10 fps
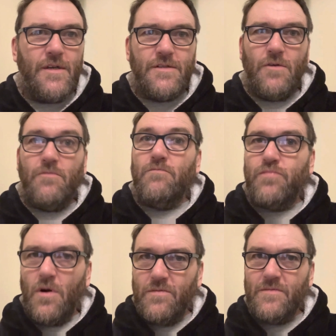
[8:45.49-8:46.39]
So
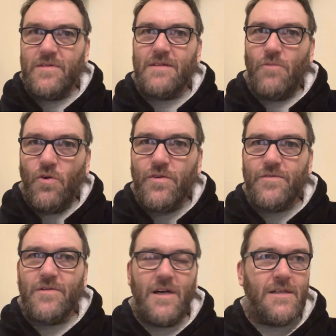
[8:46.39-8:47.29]
probably, more
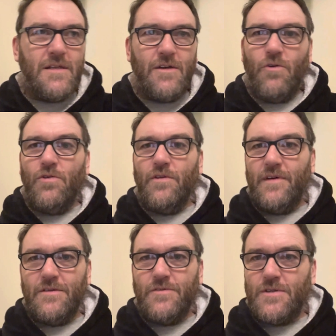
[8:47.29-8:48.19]
than likely, all the
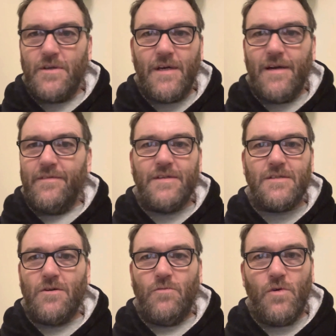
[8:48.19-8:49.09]
value's gone out of it,
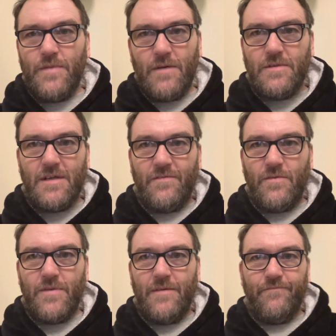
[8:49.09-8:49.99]
so I won't be able to have a
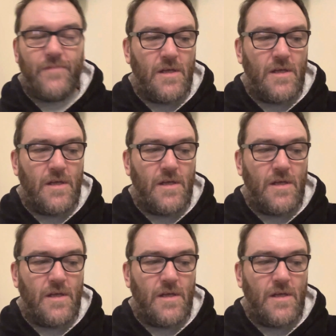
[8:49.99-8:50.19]
bet.